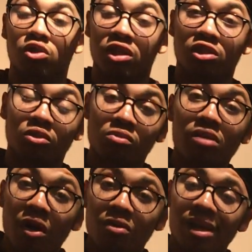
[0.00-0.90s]
Did you
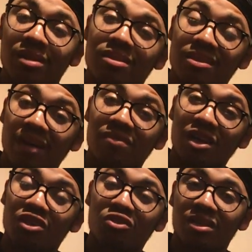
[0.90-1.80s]
know that
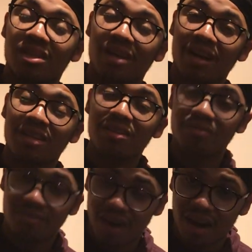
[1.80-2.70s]

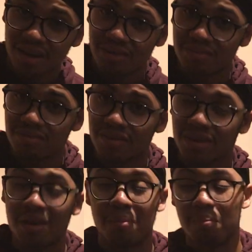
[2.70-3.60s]
795
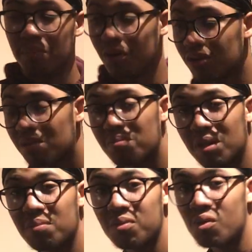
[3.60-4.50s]
million
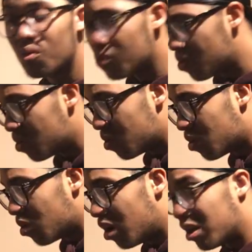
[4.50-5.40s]
people
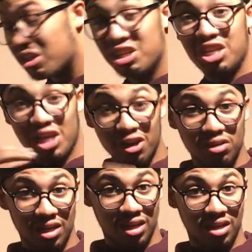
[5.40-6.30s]

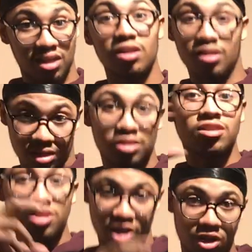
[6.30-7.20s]
yearly, this
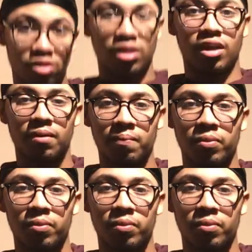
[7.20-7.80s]
is yearly,